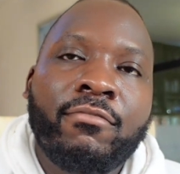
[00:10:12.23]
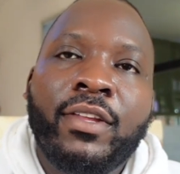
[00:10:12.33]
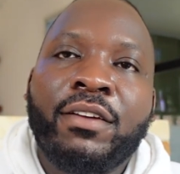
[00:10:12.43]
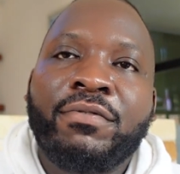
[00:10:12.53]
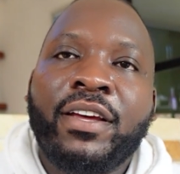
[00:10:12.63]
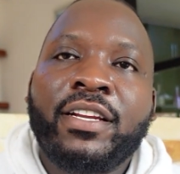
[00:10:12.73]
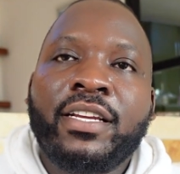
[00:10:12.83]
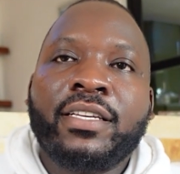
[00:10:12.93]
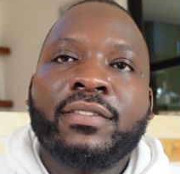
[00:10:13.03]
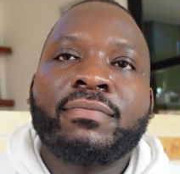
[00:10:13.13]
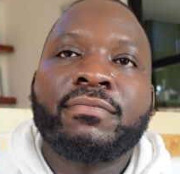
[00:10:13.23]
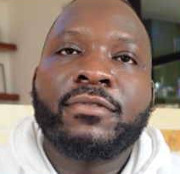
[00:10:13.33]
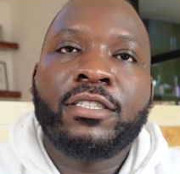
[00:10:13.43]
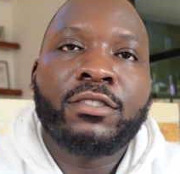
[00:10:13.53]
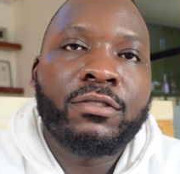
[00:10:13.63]
And finally,
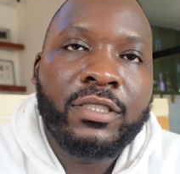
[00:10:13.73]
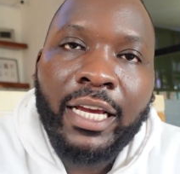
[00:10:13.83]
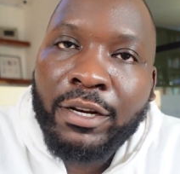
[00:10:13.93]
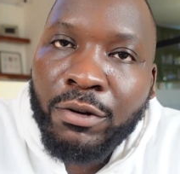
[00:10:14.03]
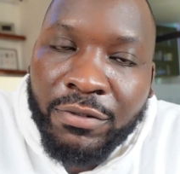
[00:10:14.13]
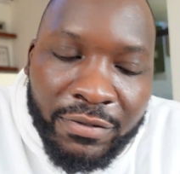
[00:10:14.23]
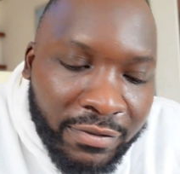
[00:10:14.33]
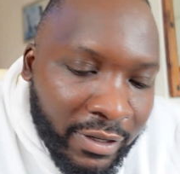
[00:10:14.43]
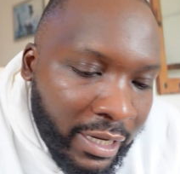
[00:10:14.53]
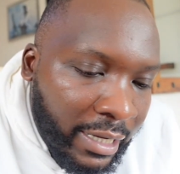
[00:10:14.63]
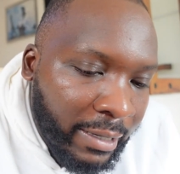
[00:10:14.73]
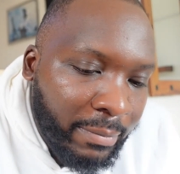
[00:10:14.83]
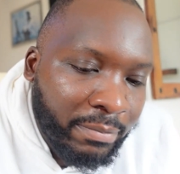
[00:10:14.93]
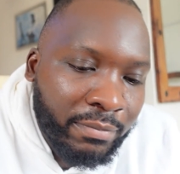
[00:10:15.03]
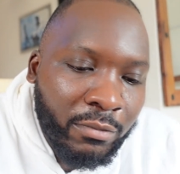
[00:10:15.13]
just to sign off,
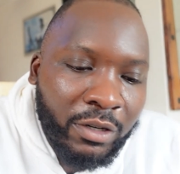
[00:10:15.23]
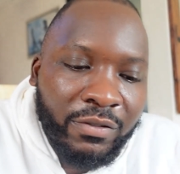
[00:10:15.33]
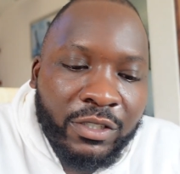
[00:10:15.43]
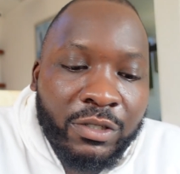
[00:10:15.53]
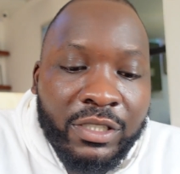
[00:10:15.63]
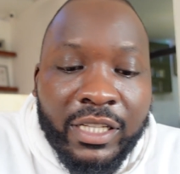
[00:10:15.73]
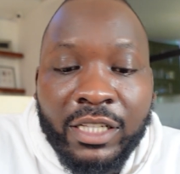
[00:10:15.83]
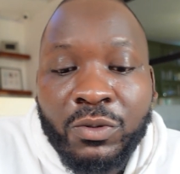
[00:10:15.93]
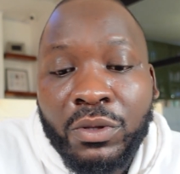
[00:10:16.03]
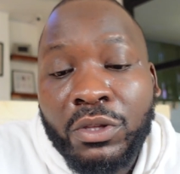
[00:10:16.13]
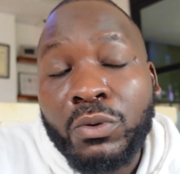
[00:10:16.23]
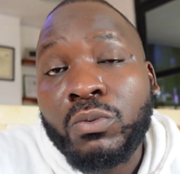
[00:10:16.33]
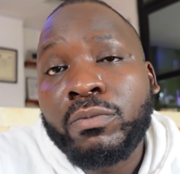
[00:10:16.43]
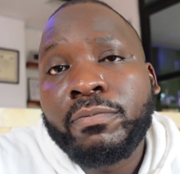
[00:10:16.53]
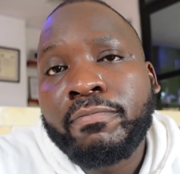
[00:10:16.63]
motivation starts with you.
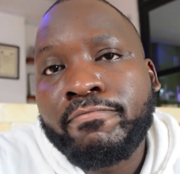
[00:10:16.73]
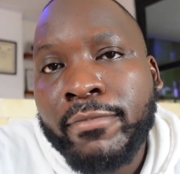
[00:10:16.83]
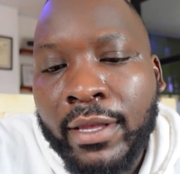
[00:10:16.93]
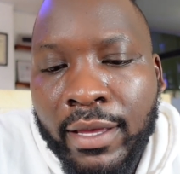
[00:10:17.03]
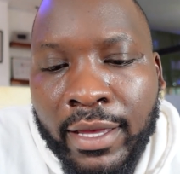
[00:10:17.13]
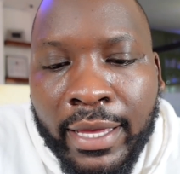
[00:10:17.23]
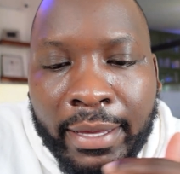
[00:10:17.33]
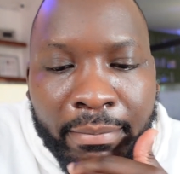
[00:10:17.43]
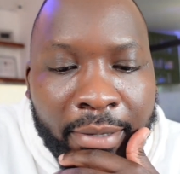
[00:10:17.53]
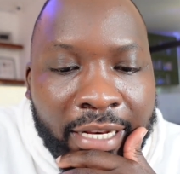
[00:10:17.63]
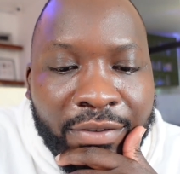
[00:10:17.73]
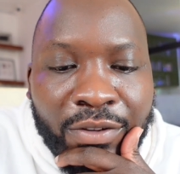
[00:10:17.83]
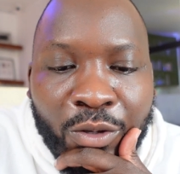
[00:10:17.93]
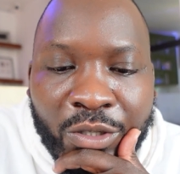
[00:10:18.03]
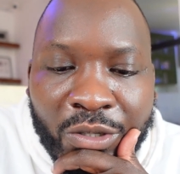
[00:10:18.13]
Believe
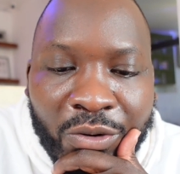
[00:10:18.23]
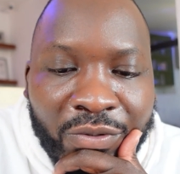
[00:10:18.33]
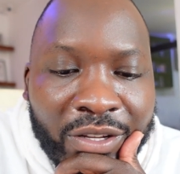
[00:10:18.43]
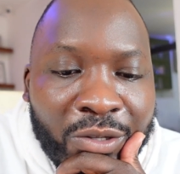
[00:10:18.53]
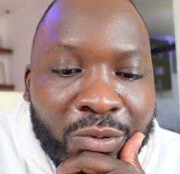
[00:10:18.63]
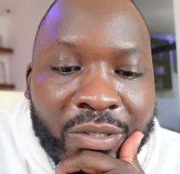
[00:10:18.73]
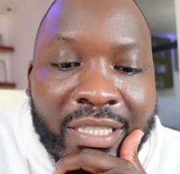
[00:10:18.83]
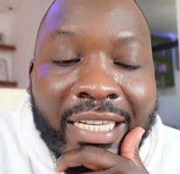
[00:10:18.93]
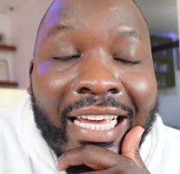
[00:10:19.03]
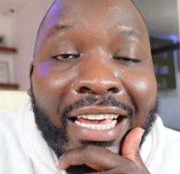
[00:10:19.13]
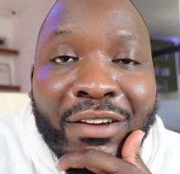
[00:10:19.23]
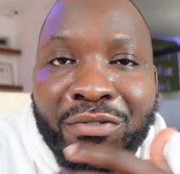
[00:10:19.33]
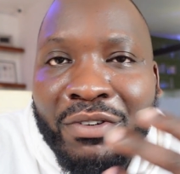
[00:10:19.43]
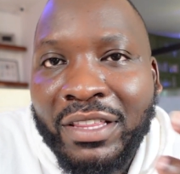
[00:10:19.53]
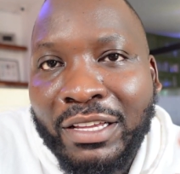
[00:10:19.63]
in yourself and you will see
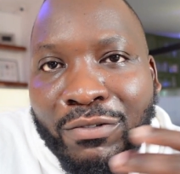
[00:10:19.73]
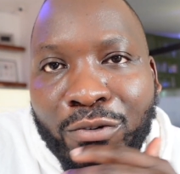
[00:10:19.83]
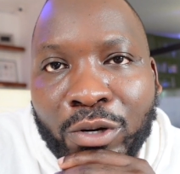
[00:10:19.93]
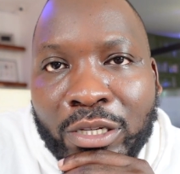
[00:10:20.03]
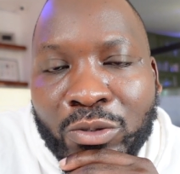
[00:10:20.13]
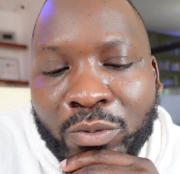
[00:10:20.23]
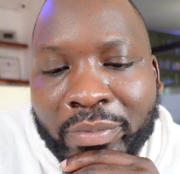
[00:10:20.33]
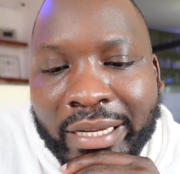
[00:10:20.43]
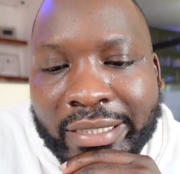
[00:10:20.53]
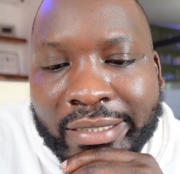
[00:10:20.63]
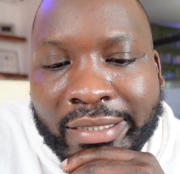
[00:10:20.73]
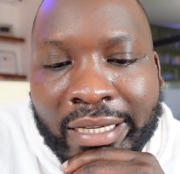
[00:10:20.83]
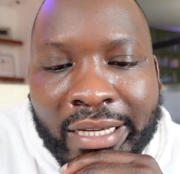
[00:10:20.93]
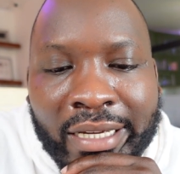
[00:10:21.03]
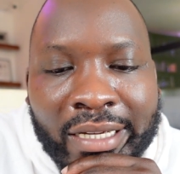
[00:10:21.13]
everything fall into place.
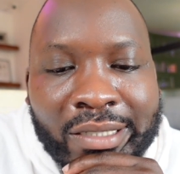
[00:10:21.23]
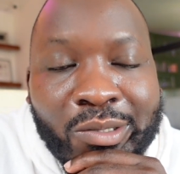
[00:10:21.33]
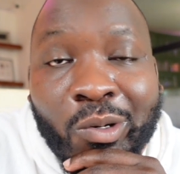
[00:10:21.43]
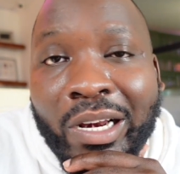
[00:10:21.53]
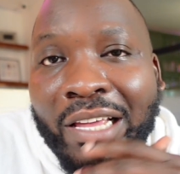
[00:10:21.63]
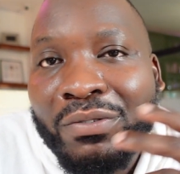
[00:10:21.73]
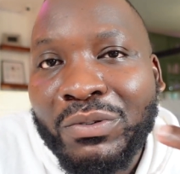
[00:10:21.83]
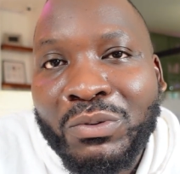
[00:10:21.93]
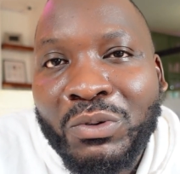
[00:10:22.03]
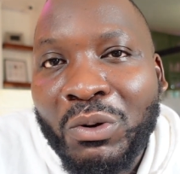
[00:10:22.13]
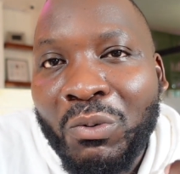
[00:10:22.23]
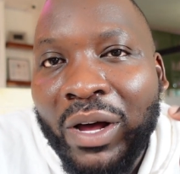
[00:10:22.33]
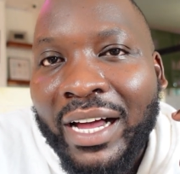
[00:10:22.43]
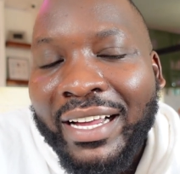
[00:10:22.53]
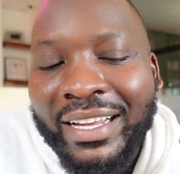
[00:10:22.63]
Talk life into your
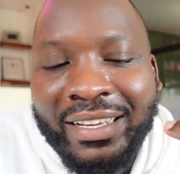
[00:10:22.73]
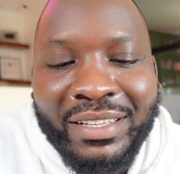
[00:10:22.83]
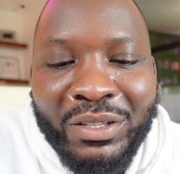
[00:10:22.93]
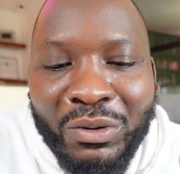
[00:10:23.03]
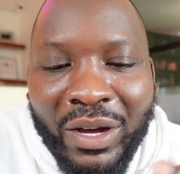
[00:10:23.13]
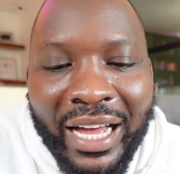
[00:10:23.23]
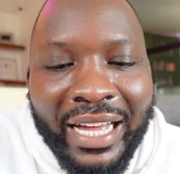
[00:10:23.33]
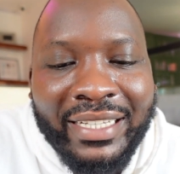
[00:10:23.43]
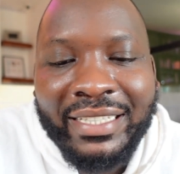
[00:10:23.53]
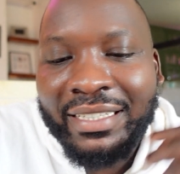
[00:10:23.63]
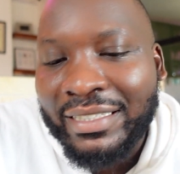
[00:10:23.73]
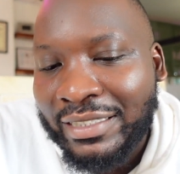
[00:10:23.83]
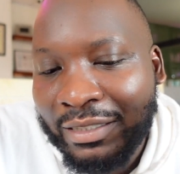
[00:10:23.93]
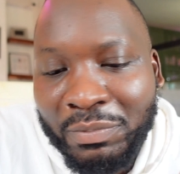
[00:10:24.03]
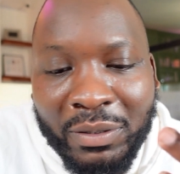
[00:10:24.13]
work, your art,
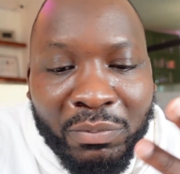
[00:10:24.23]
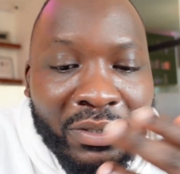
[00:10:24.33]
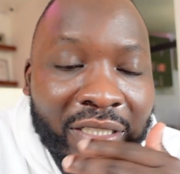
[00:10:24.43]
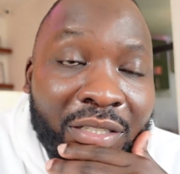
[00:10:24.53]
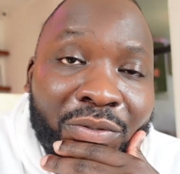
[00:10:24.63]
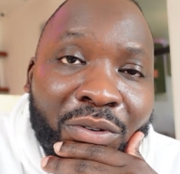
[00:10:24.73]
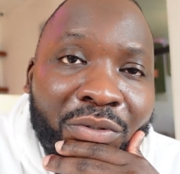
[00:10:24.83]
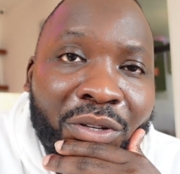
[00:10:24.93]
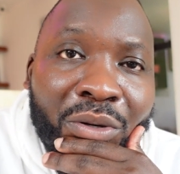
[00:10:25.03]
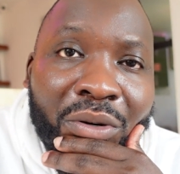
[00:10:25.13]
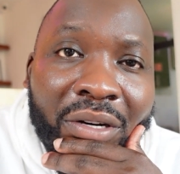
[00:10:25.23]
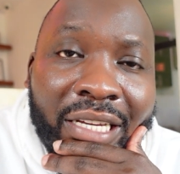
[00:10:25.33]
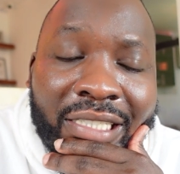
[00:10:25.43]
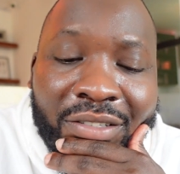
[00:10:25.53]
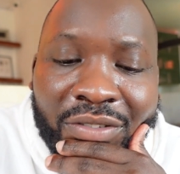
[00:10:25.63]
speak positive over your
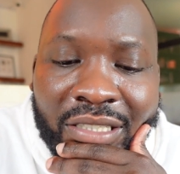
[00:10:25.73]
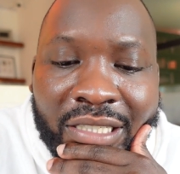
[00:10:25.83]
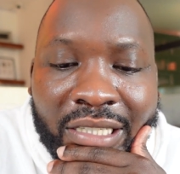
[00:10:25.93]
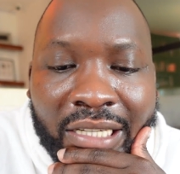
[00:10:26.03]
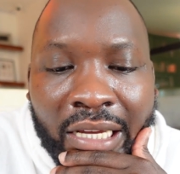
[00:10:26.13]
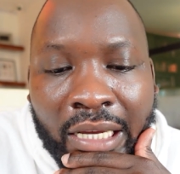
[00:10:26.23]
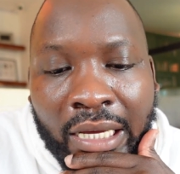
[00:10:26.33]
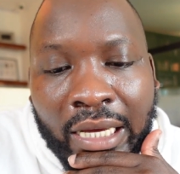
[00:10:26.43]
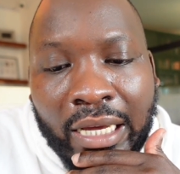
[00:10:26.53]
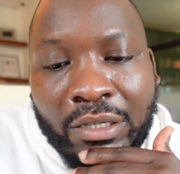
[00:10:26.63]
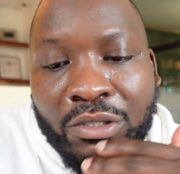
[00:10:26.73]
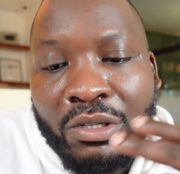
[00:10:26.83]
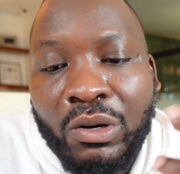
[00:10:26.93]
creativity, and you should